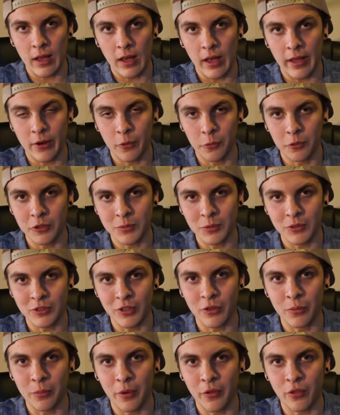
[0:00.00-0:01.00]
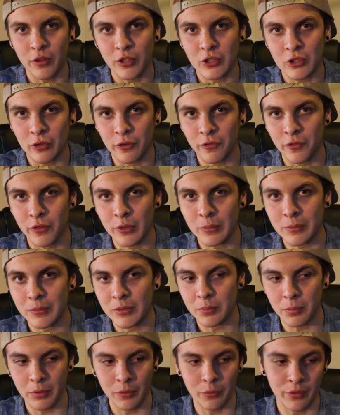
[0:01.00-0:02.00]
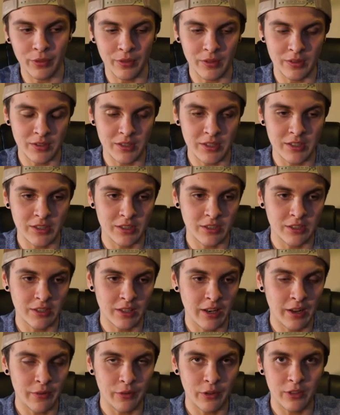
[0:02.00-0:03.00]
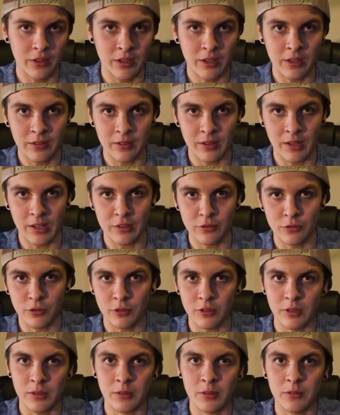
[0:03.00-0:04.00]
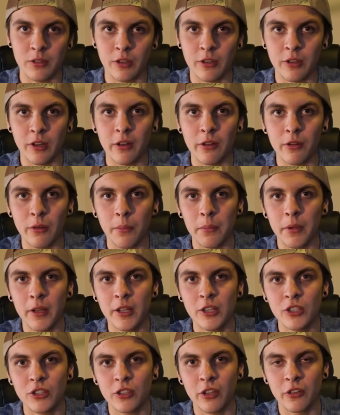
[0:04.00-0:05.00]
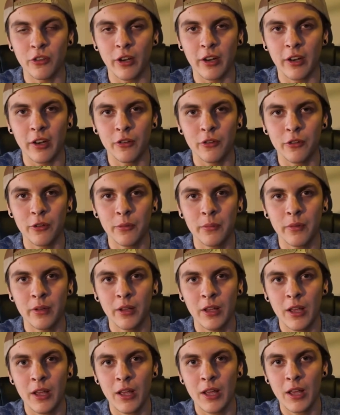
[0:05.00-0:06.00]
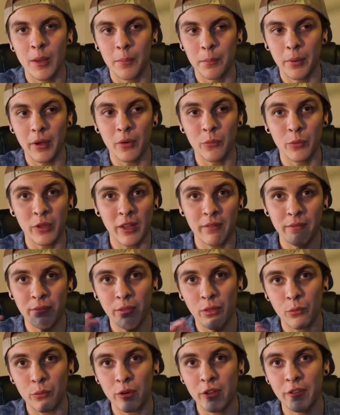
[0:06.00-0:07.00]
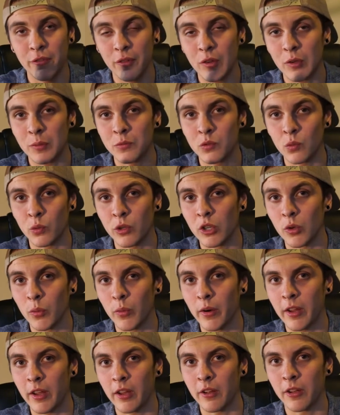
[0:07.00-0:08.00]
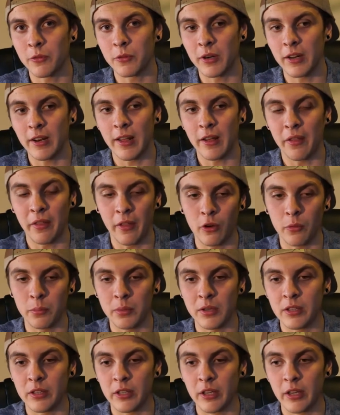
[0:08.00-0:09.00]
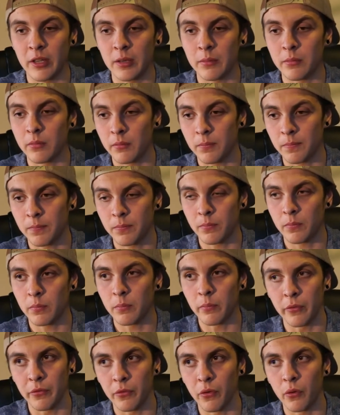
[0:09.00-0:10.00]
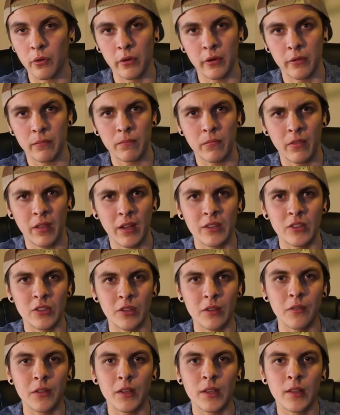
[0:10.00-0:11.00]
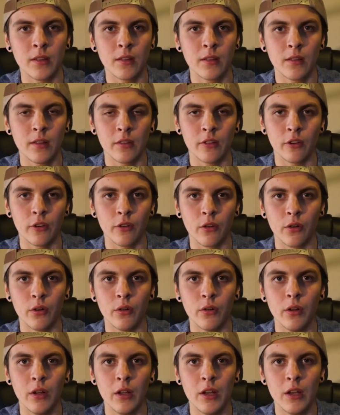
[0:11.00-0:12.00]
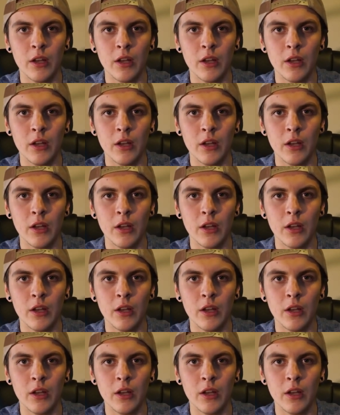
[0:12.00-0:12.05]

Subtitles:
I know we were supposed to do monthly short films, but with the season and everything, it's really turned into a bitch to try to do them. But we have three films we are working on right now that'll be done before Thanksgiving. That's our goal.